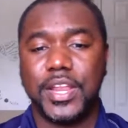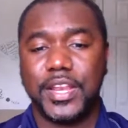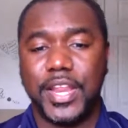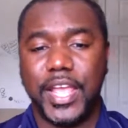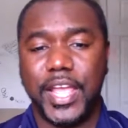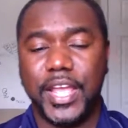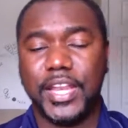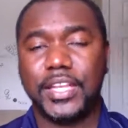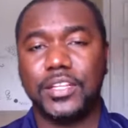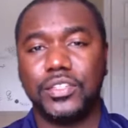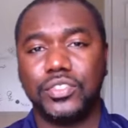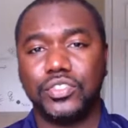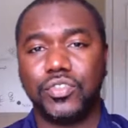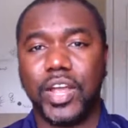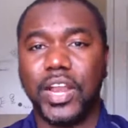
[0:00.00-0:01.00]
then
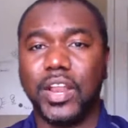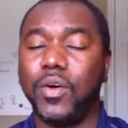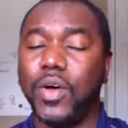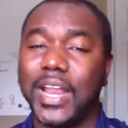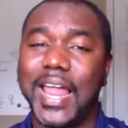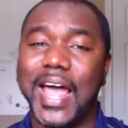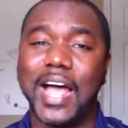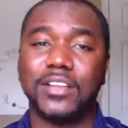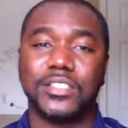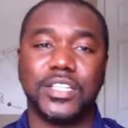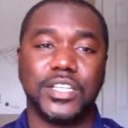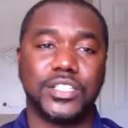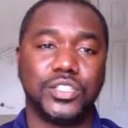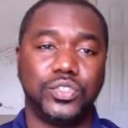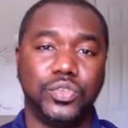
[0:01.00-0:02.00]
Trello allows
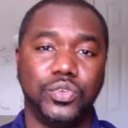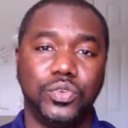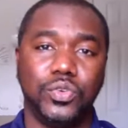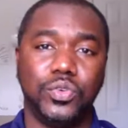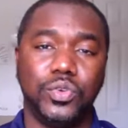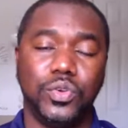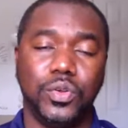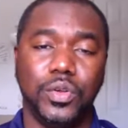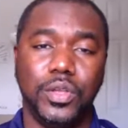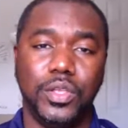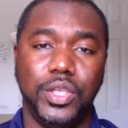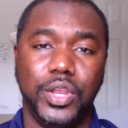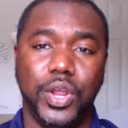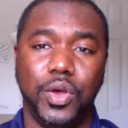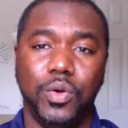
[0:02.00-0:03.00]
us to,
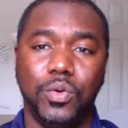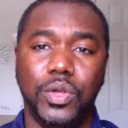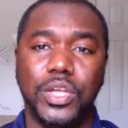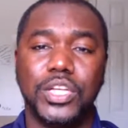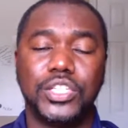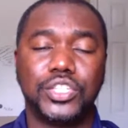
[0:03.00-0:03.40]
you know,